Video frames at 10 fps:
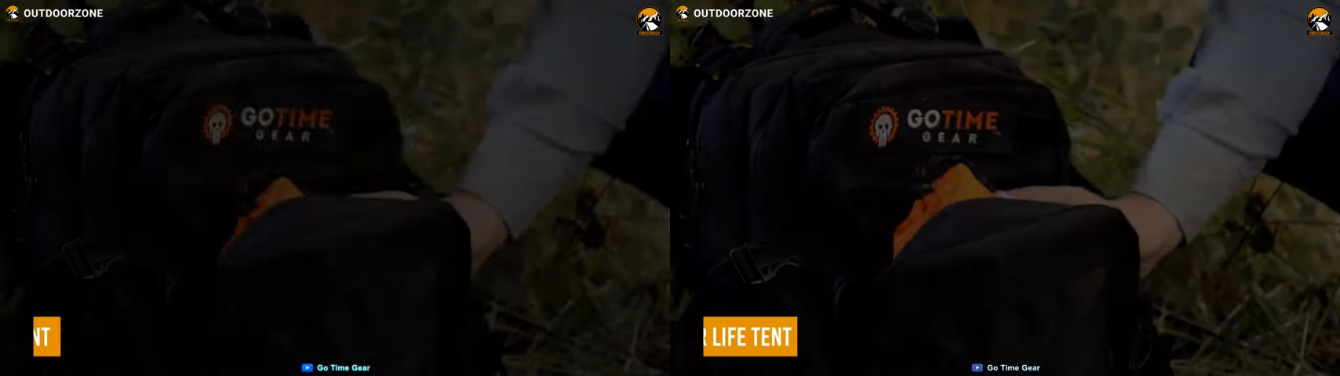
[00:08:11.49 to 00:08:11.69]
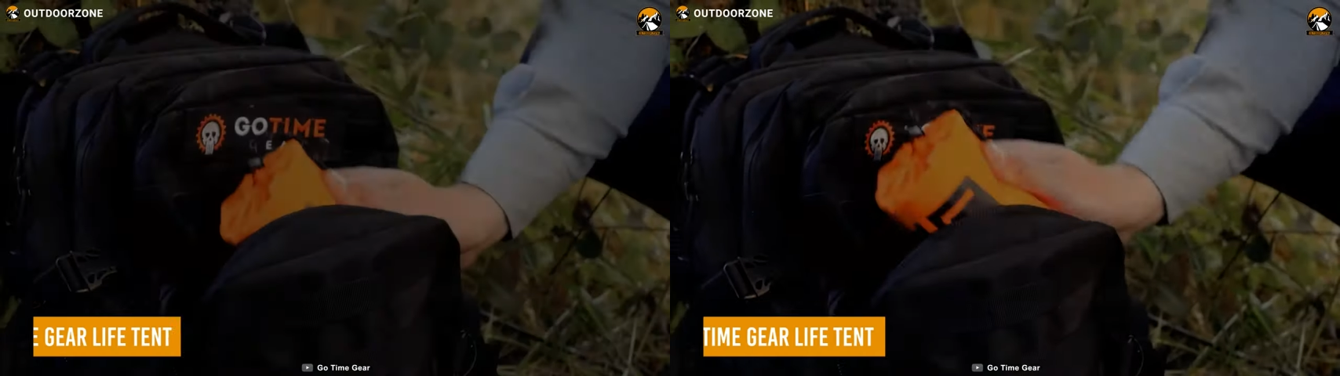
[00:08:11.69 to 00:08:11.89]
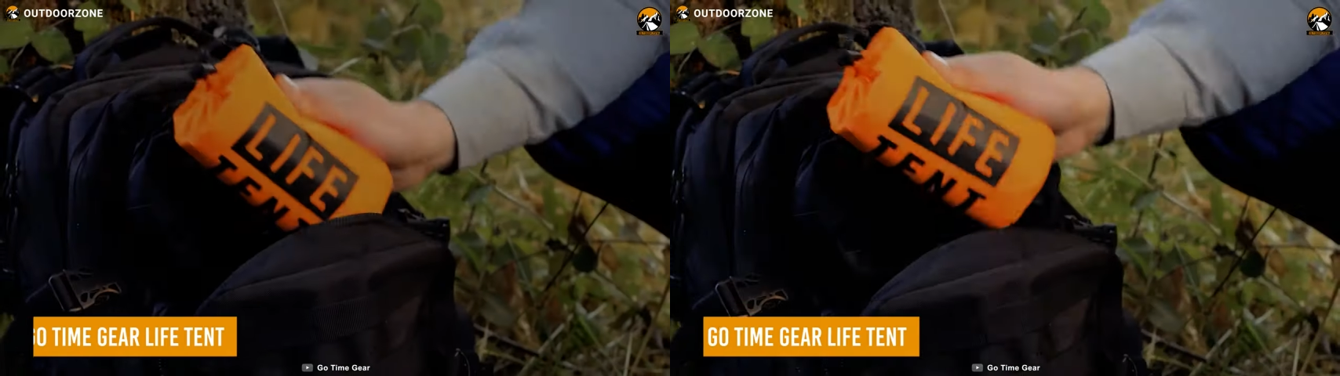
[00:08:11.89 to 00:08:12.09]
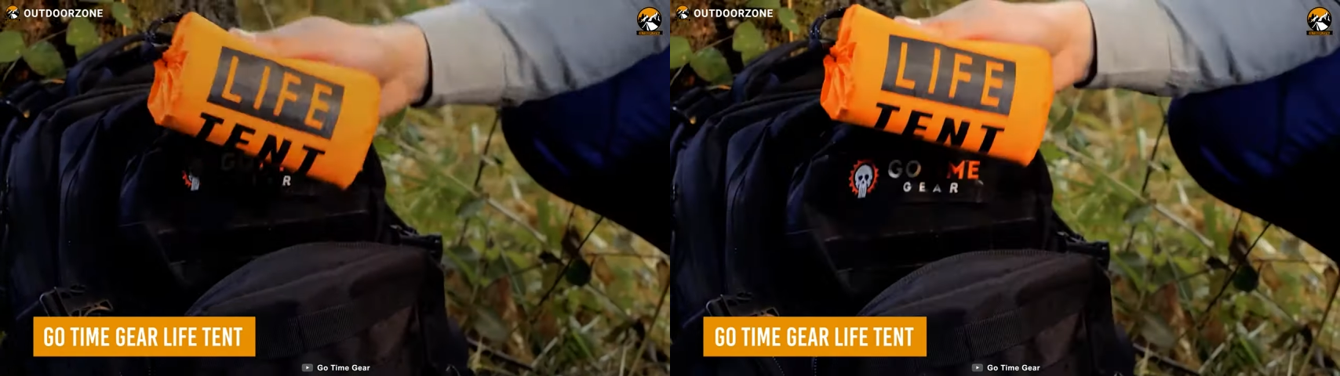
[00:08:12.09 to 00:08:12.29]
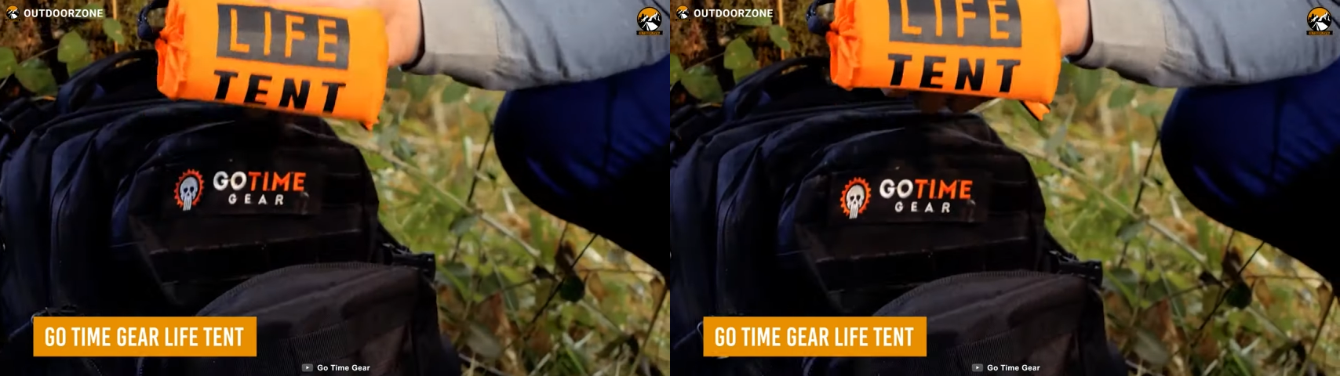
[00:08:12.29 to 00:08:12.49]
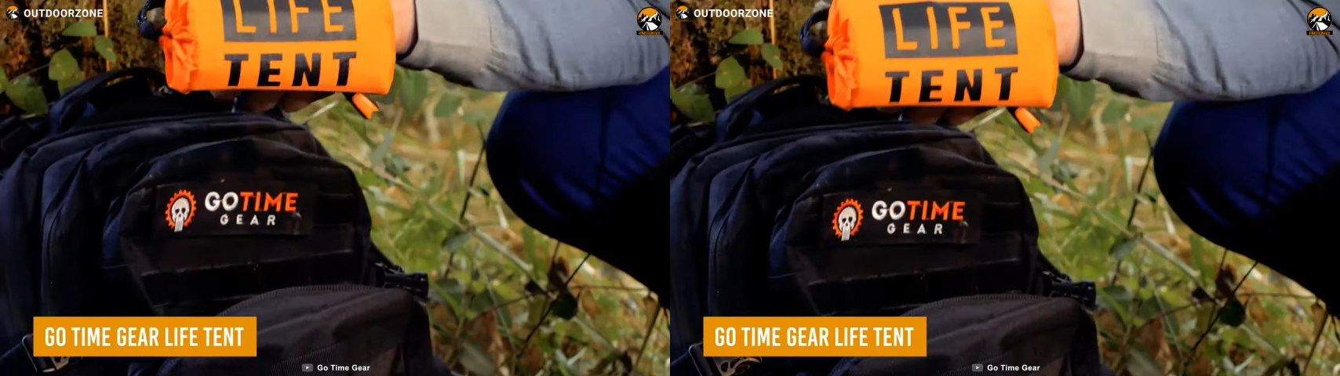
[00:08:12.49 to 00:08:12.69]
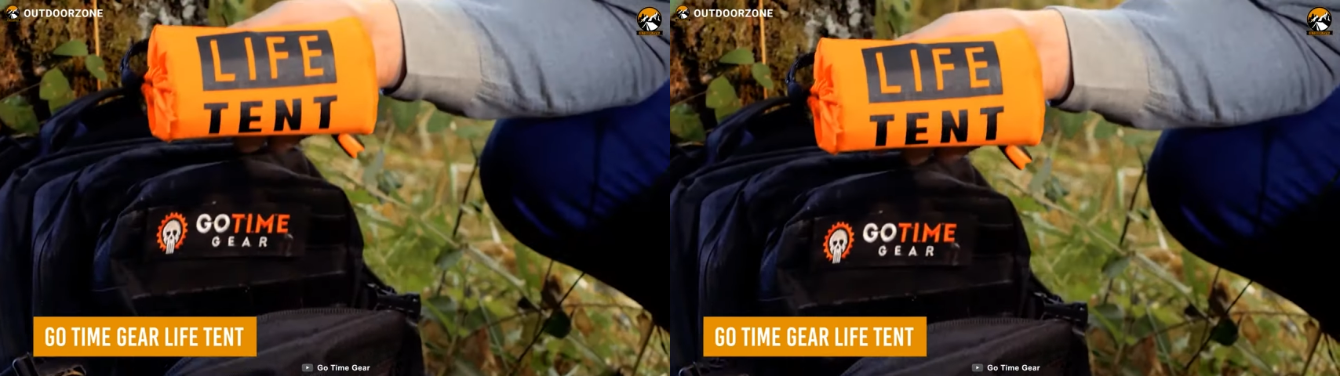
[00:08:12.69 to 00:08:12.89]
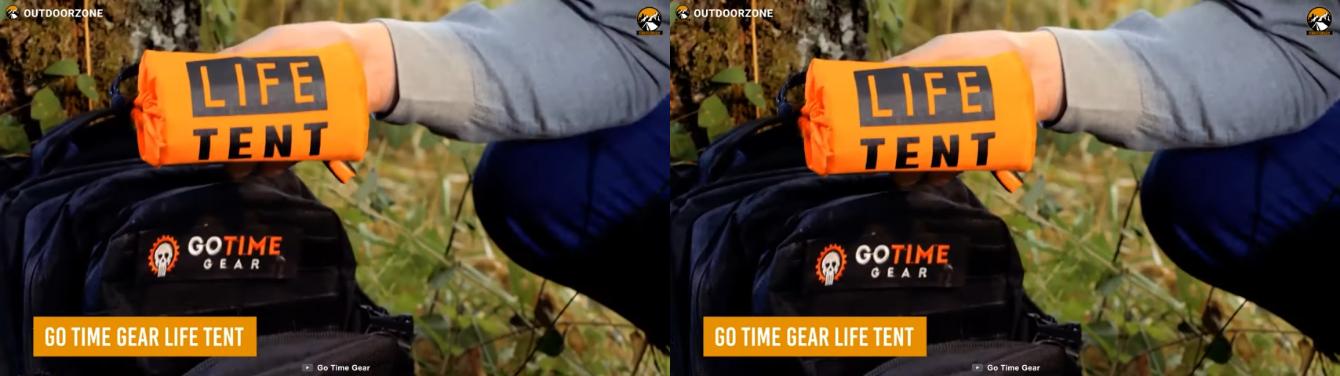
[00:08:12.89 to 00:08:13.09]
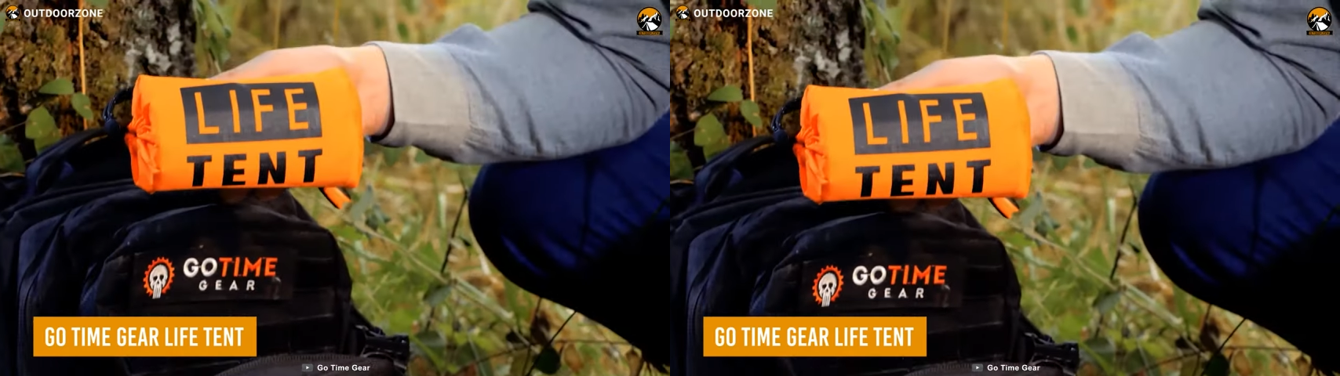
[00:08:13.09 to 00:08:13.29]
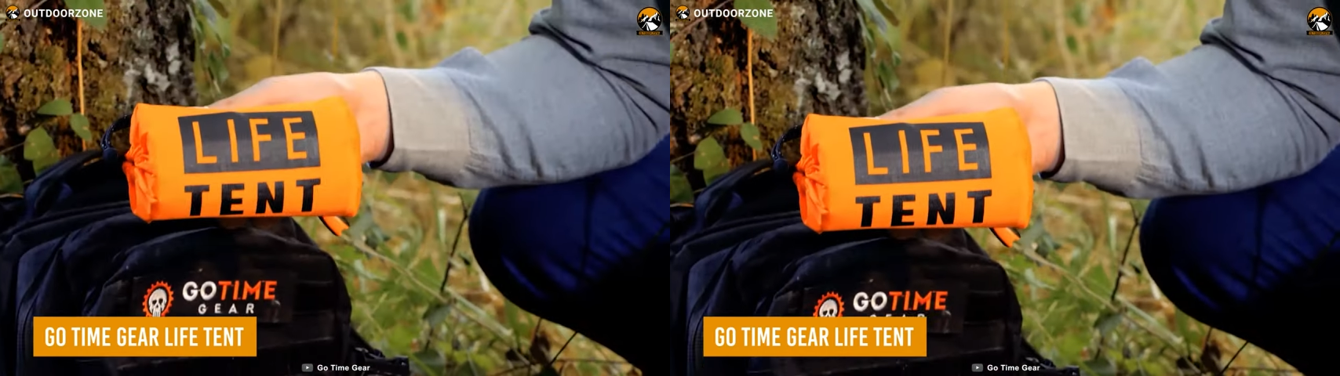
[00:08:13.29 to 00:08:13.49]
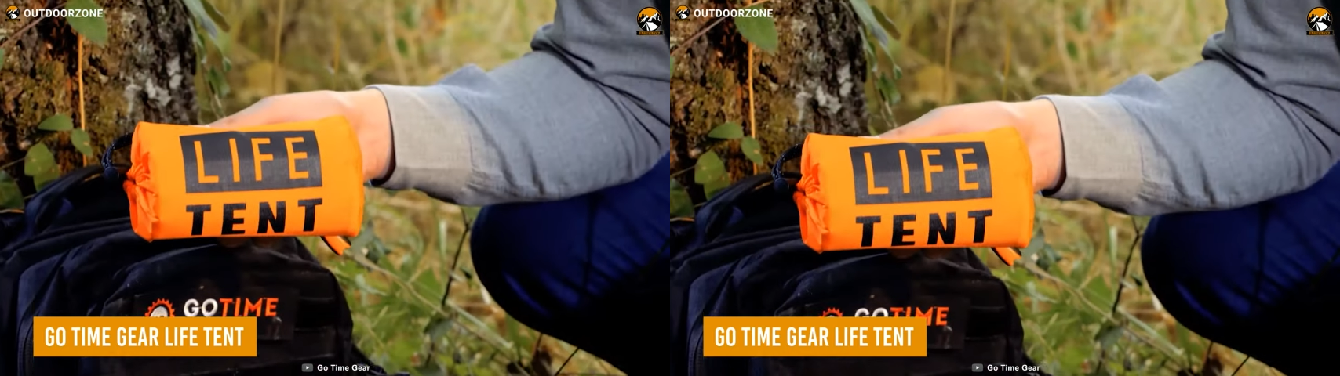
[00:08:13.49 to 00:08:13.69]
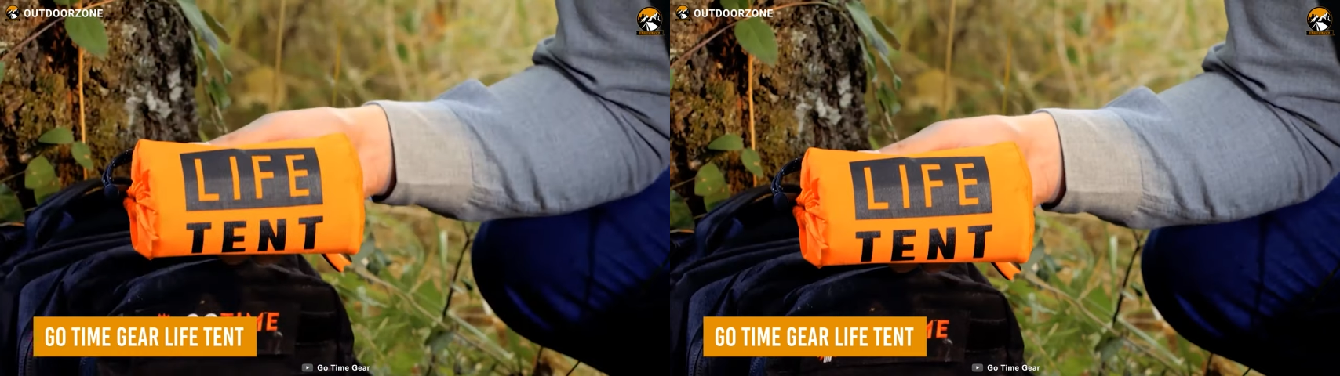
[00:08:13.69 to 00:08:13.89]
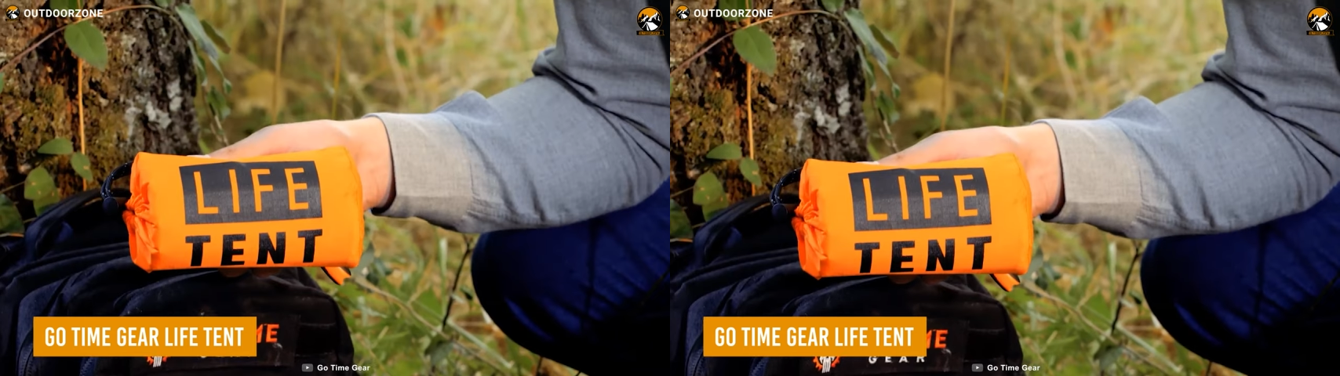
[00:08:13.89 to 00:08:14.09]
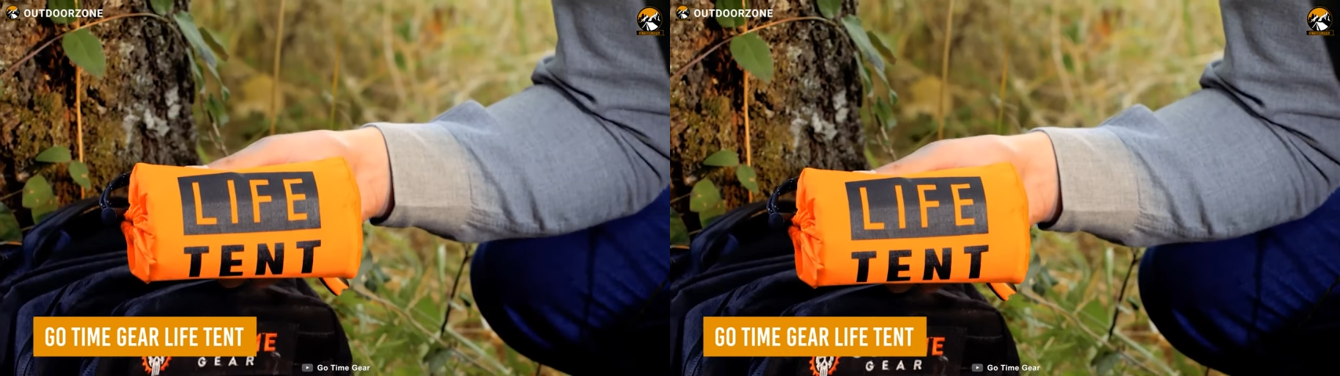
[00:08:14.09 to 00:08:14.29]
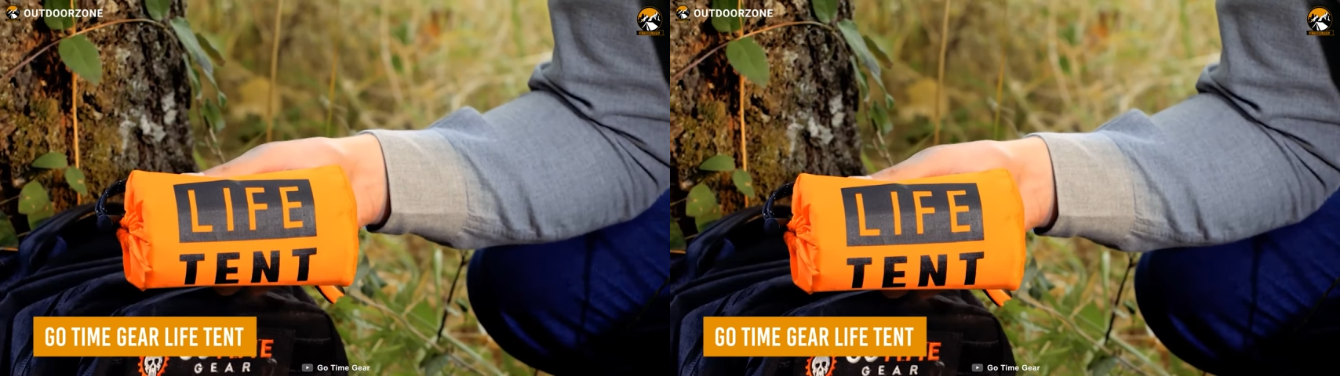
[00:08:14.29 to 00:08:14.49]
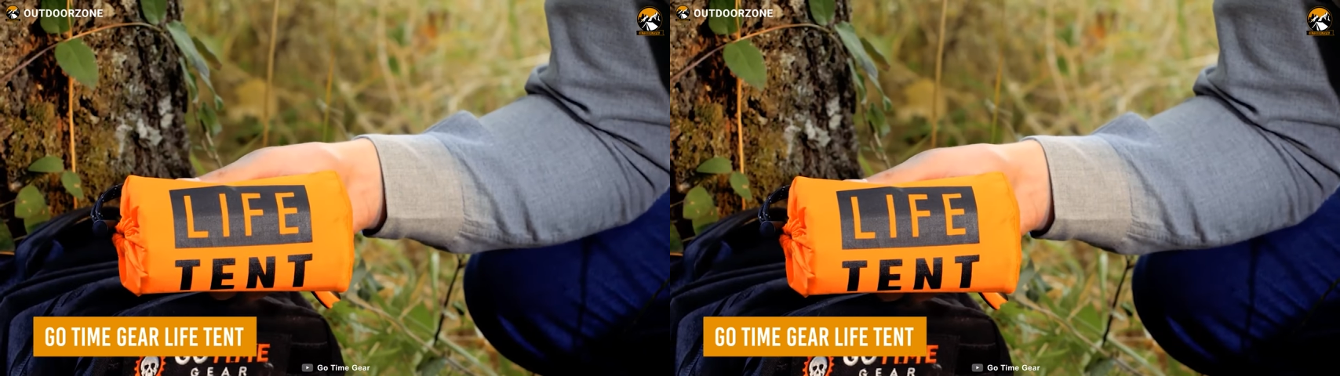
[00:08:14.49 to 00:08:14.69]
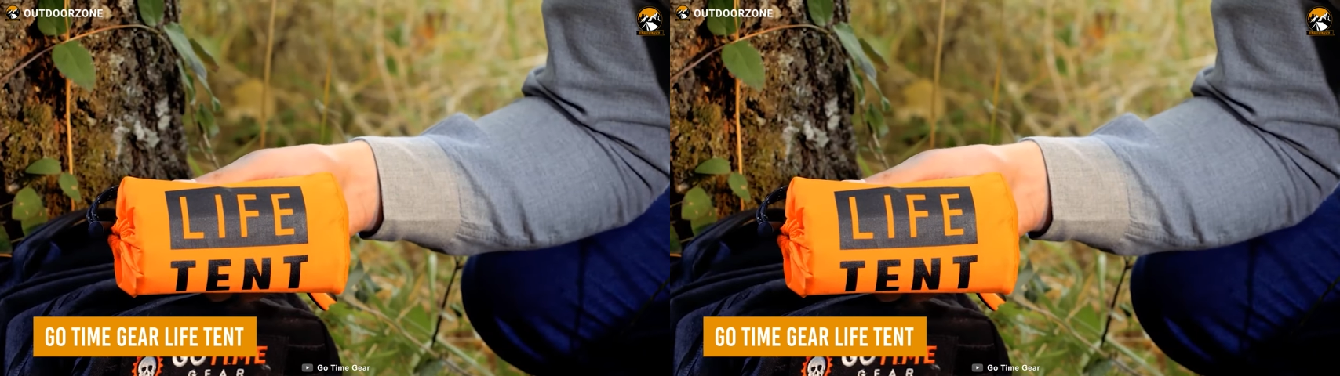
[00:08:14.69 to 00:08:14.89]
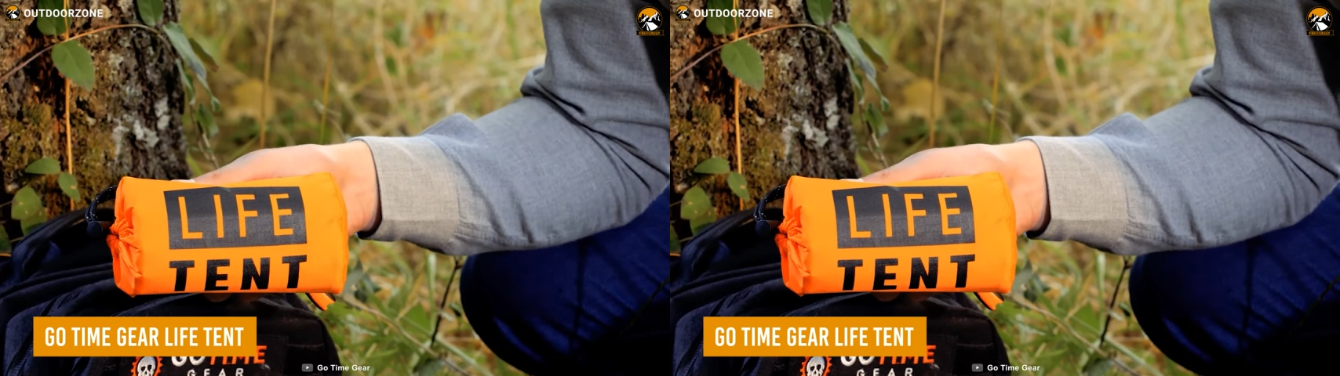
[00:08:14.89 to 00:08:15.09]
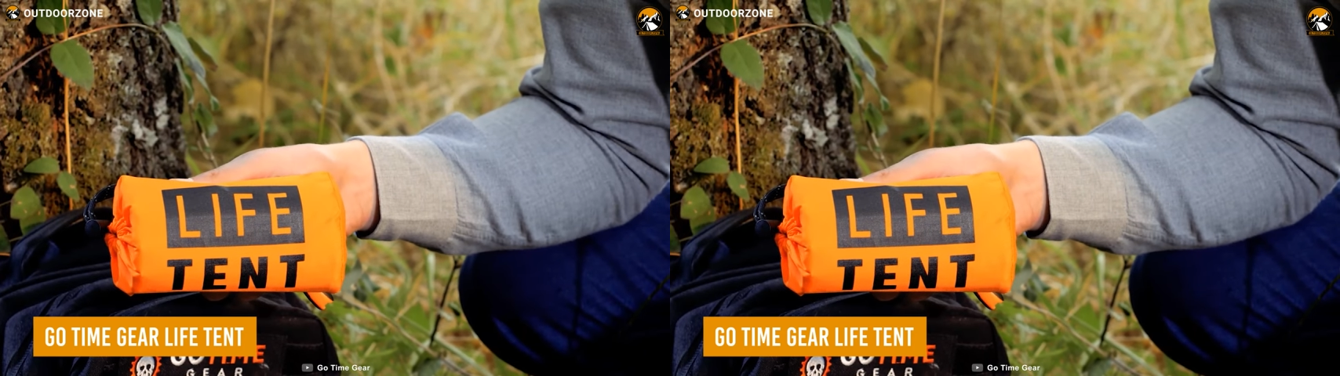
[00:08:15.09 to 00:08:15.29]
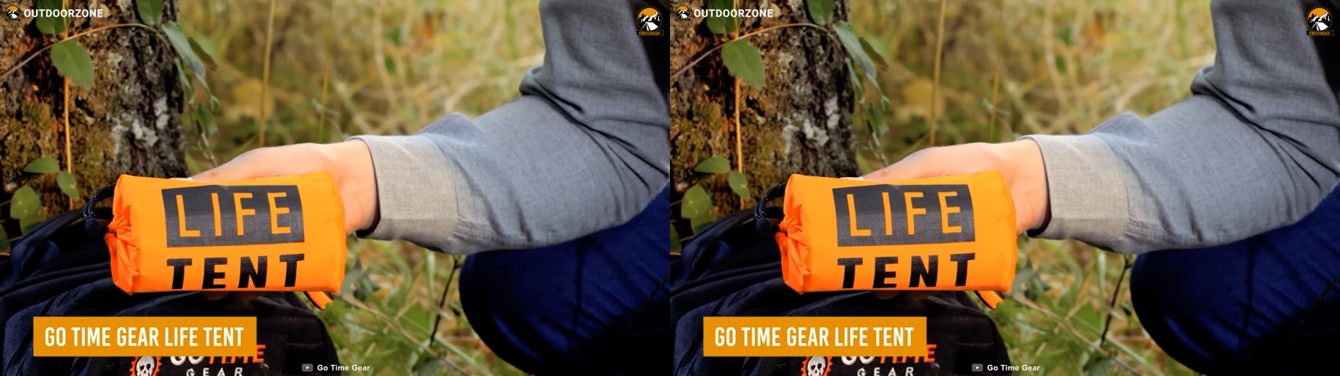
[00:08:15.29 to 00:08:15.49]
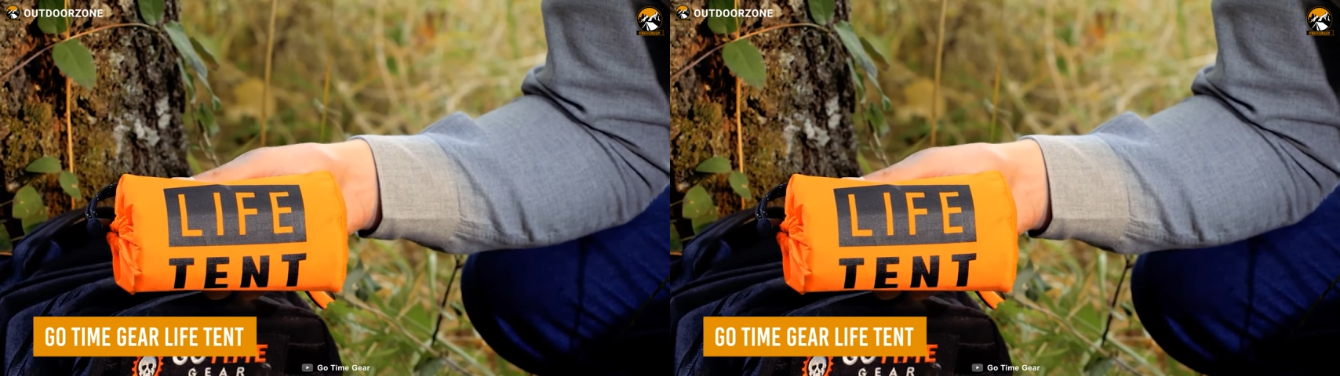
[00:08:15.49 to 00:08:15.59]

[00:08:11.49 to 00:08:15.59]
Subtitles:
Nobody's mouth can be seen.